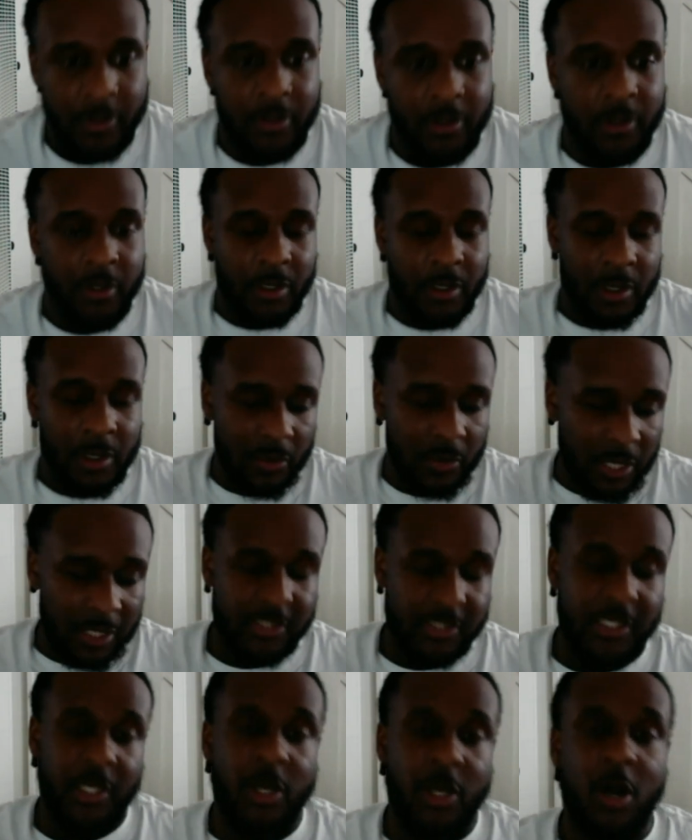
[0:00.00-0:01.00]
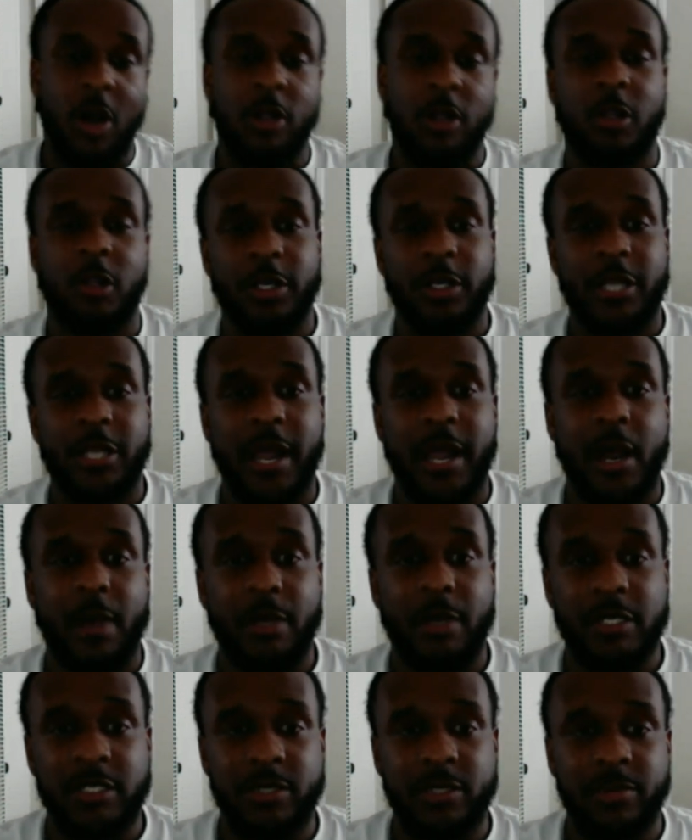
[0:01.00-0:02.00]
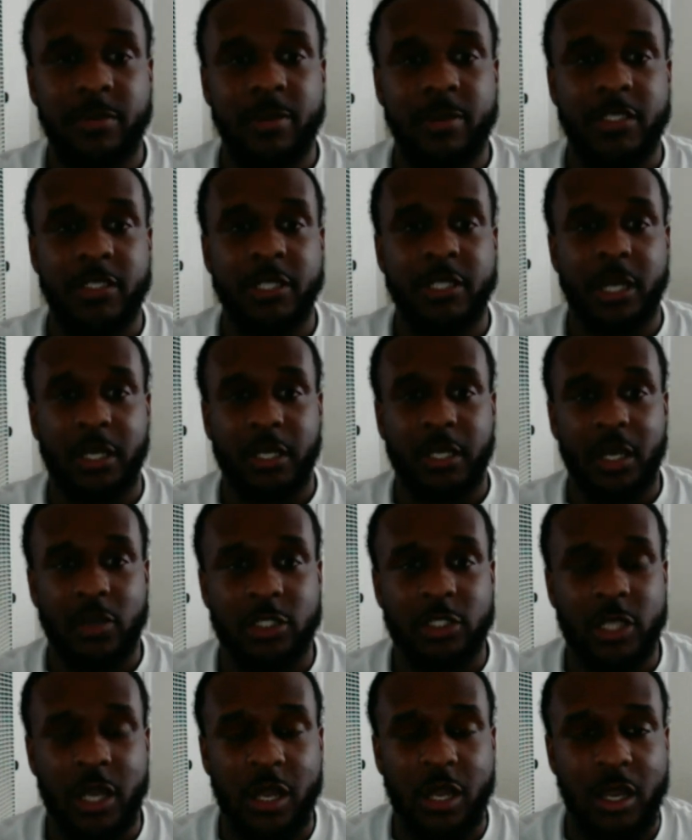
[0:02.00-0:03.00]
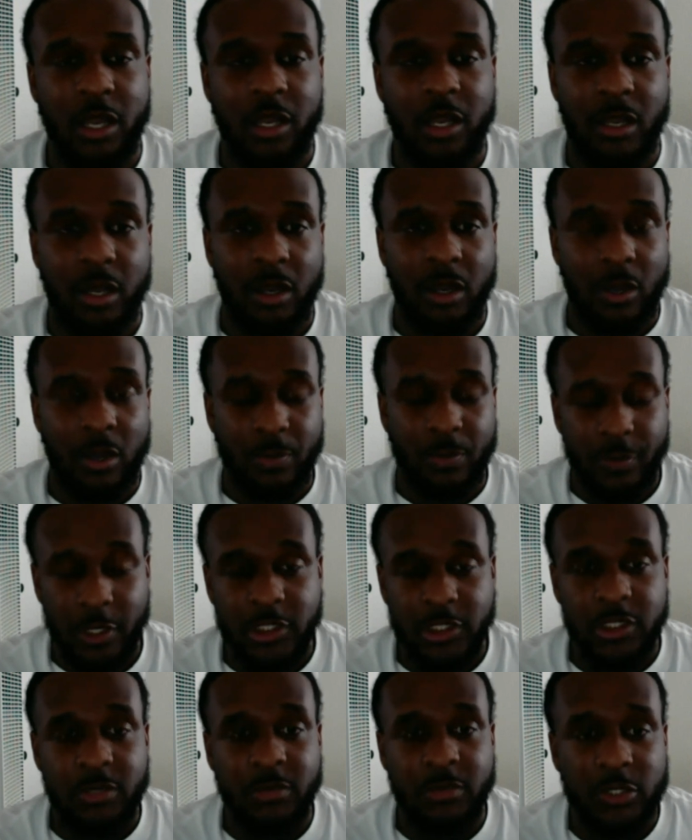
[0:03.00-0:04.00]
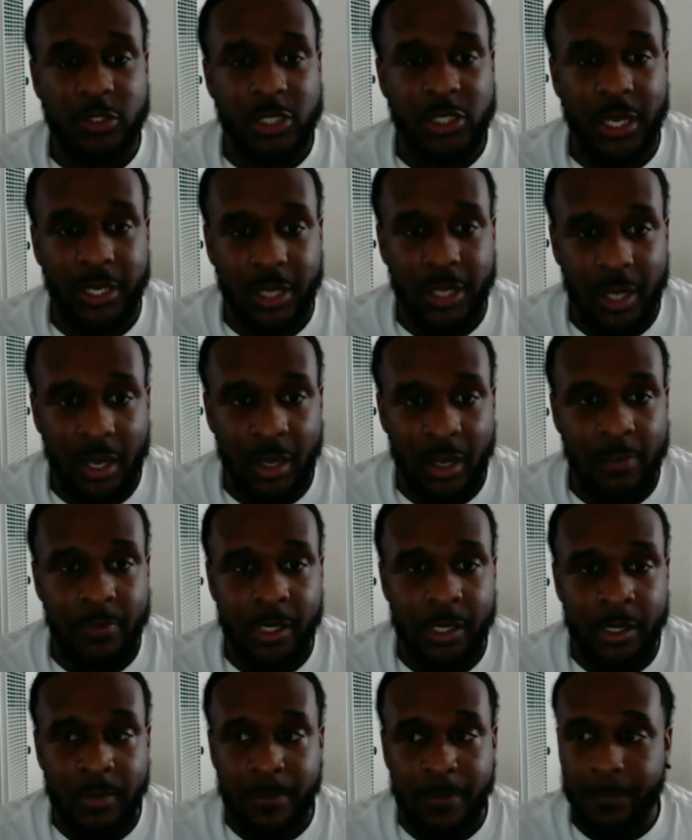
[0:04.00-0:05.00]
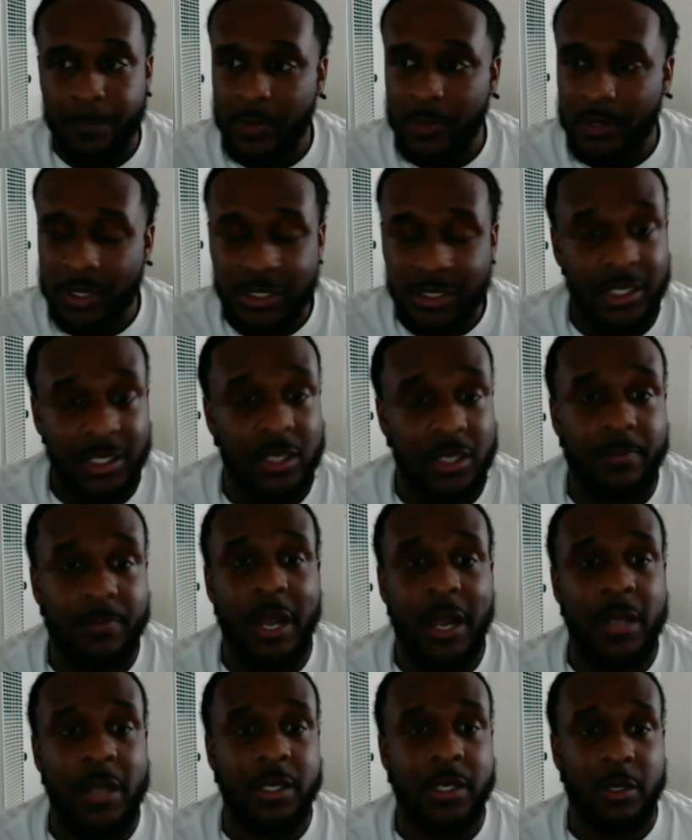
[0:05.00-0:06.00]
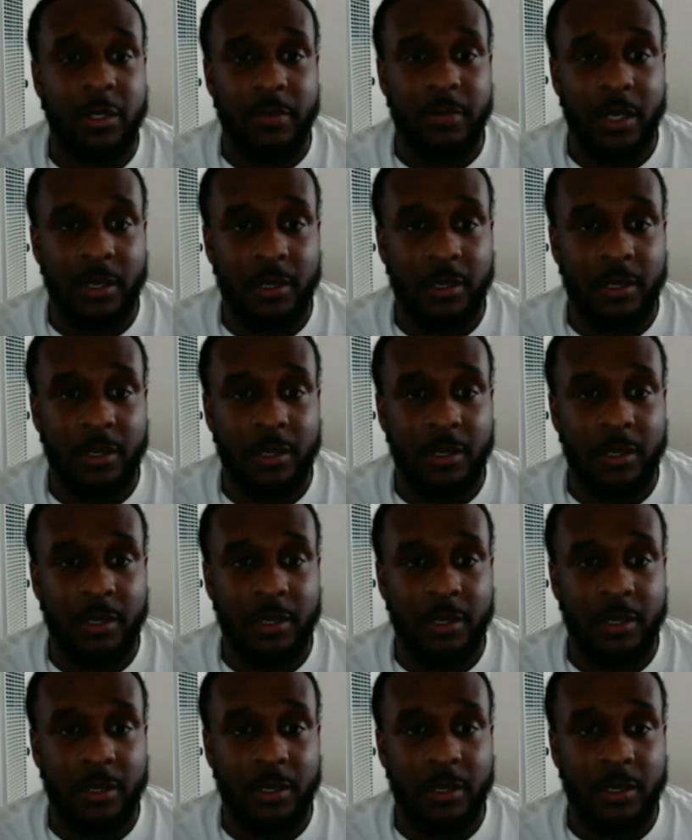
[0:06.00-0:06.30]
I would like to say, call Allah Yahweh Shema Mashiach Al Shai. All praise to the Most High God, man. Let's get up out of here, man.